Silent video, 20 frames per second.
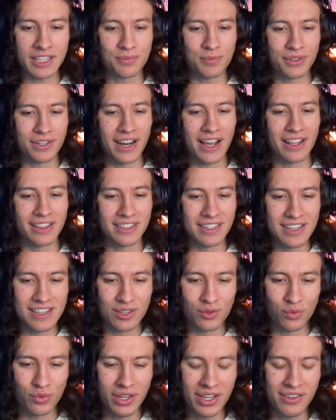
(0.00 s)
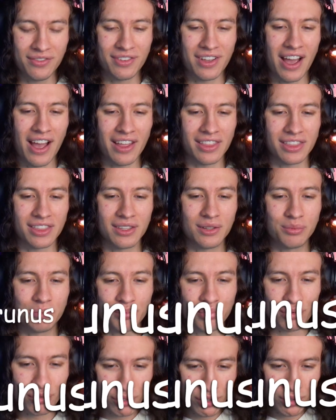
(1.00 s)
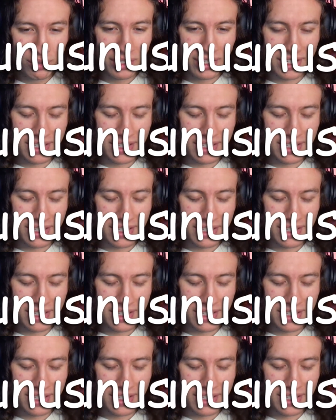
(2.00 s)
but not least, we've got the Prunus.